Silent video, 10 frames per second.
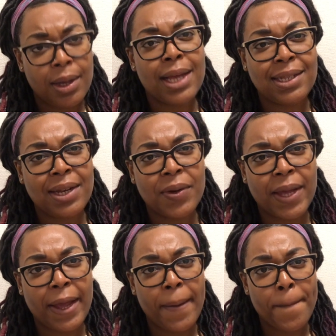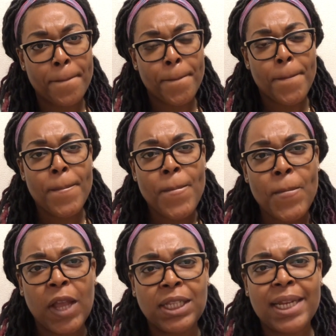I said, okay.
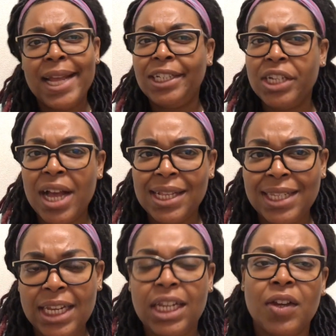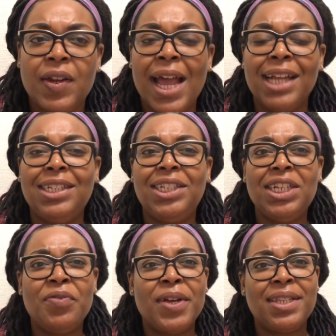So then she continued, and
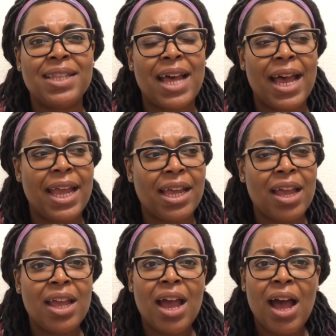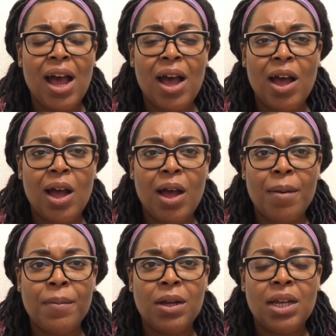she was like,
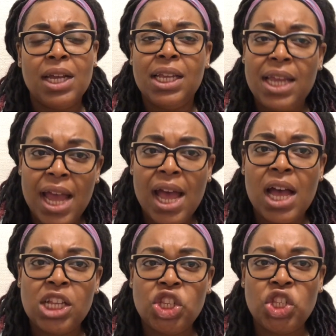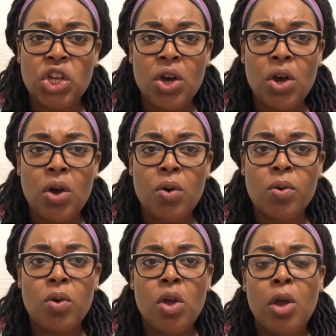yeah,
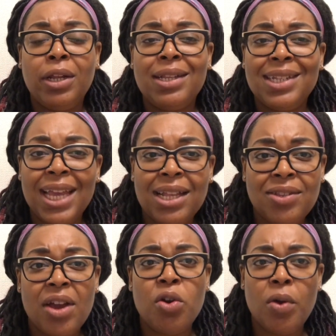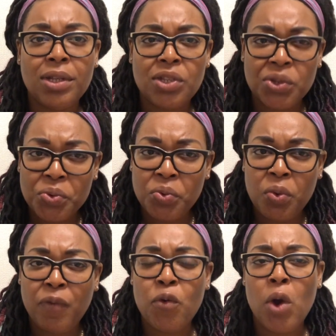so the kids are going to
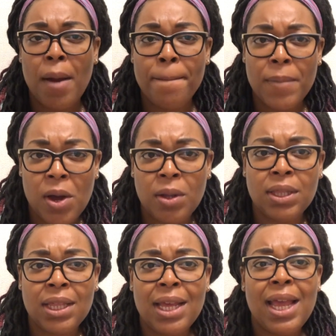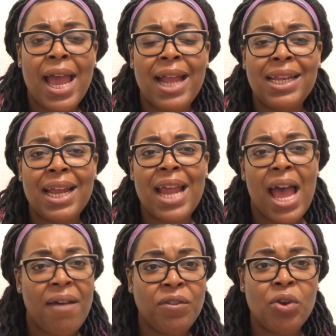school for a month, and then
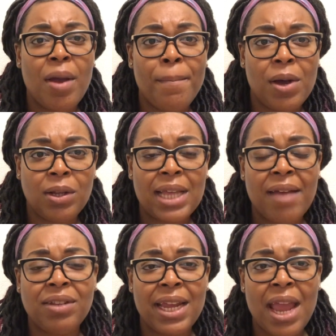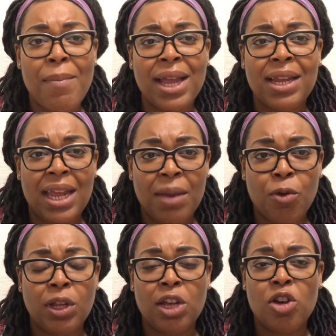after a month, after they get back in
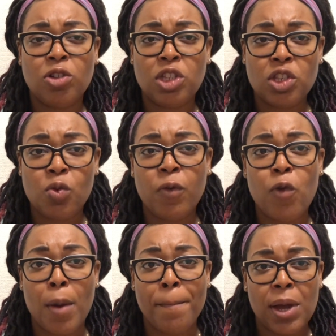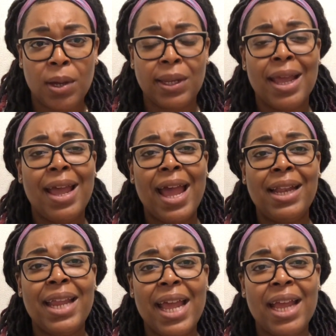April, they go to school for a month,
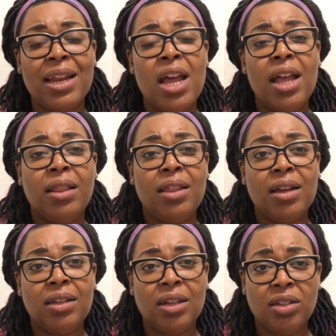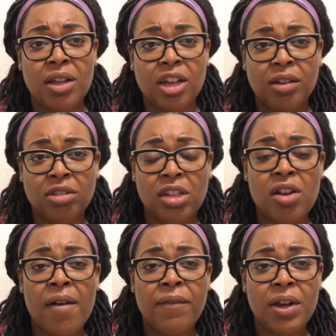and then the
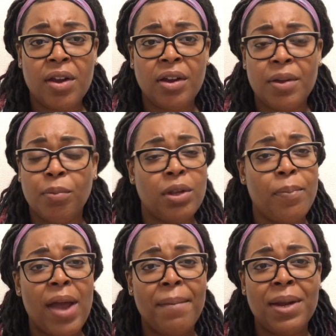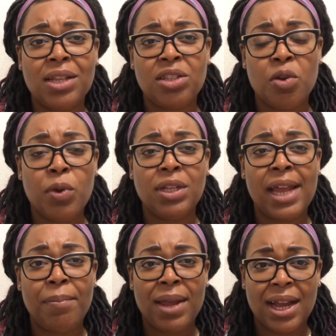governor, the prime minister will
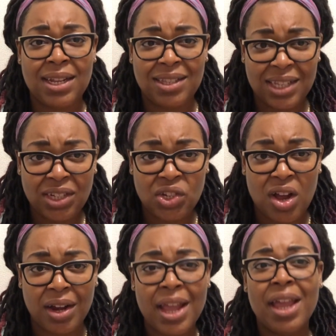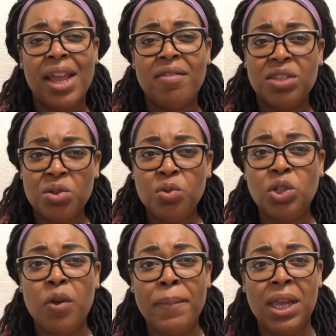then make a decision if school
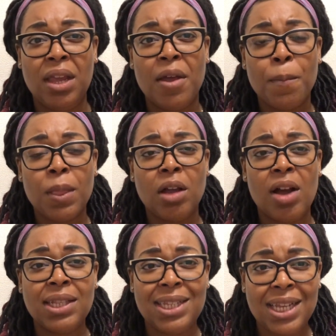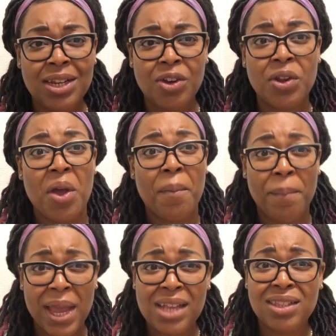should be continued
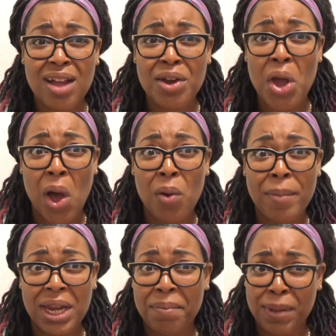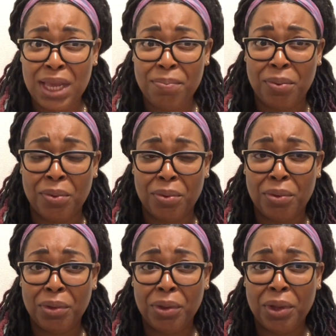based on how many people,
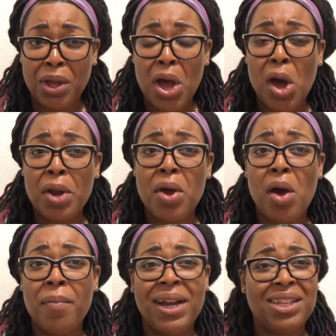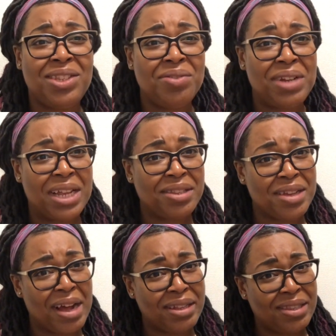on how many students
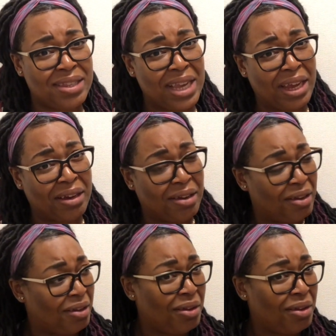got sick.